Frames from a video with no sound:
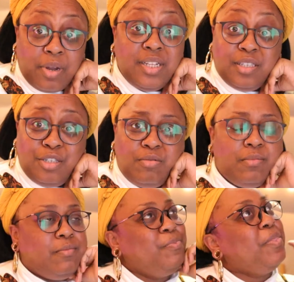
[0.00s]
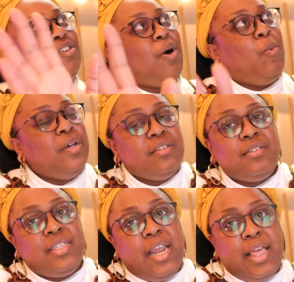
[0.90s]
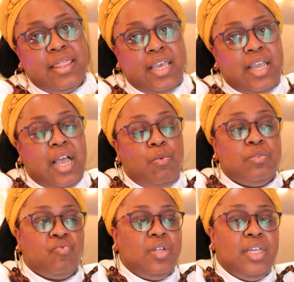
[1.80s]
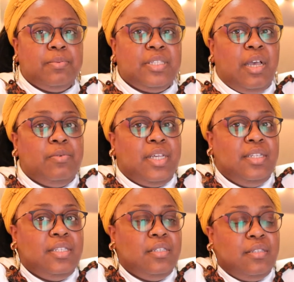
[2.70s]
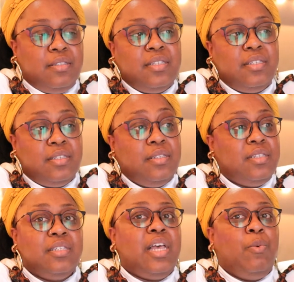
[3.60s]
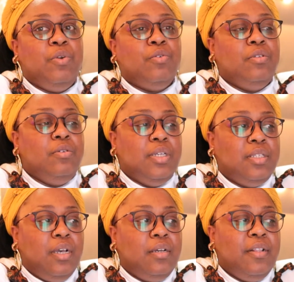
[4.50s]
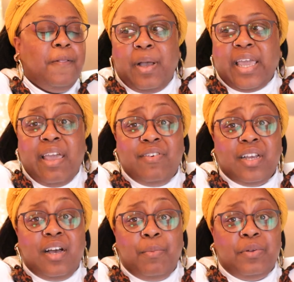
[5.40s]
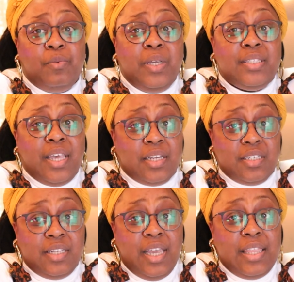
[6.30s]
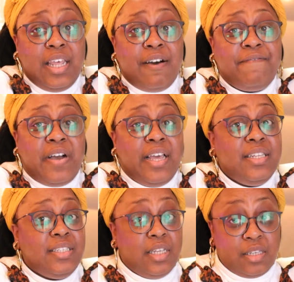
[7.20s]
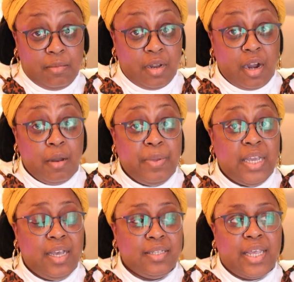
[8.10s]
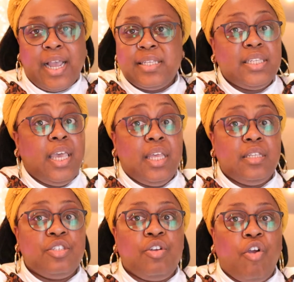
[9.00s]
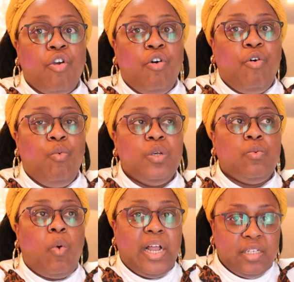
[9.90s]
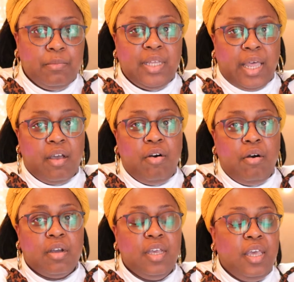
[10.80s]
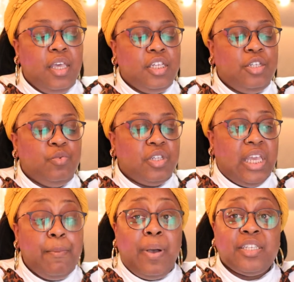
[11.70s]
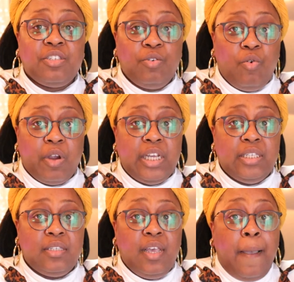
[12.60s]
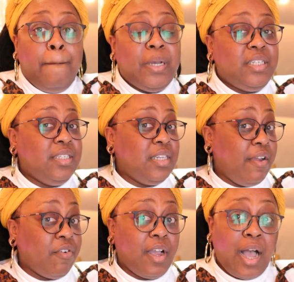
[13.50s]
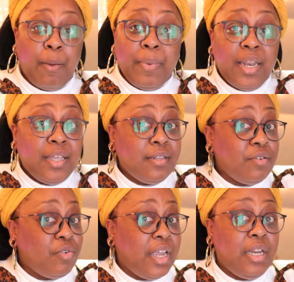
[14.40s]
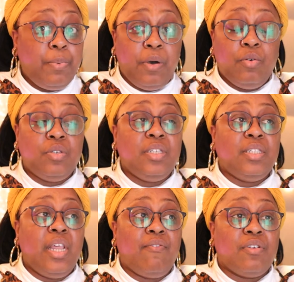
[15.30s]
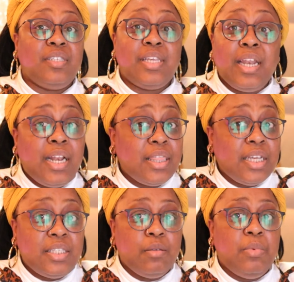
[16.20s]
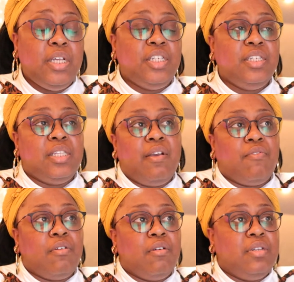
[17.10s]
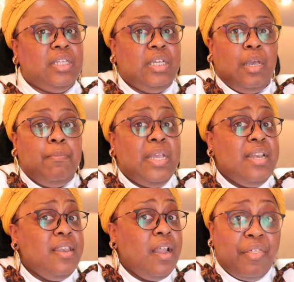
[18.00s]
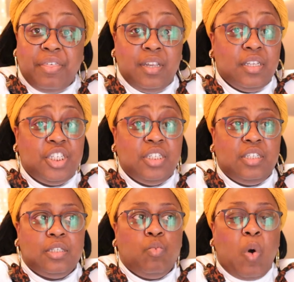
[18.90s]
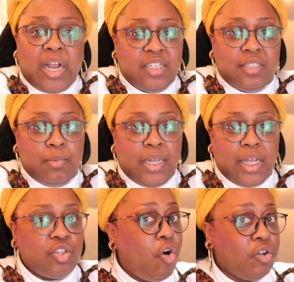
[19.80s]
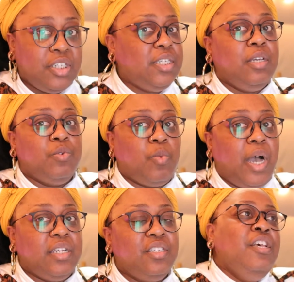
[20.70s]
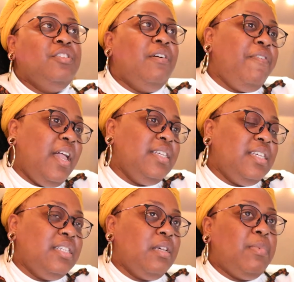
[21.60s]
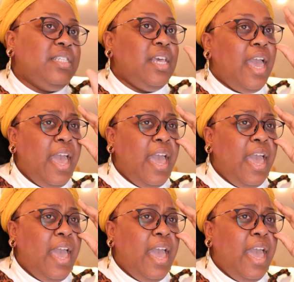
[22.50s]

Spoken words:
prints too. So I wasn't gonna say anything. I was really upset. I was like, this is how we gonna do this, huh? I gave it a couple of weeks actually, and then I finally said something to her because, like I said, this girl was watching me like a hawk. She was in my stories, but she's never commented on any posts. She's never said anything to me. She's never DM'd me, nothing. She just watches me. That's all she did was watch. So I finally said something. I said,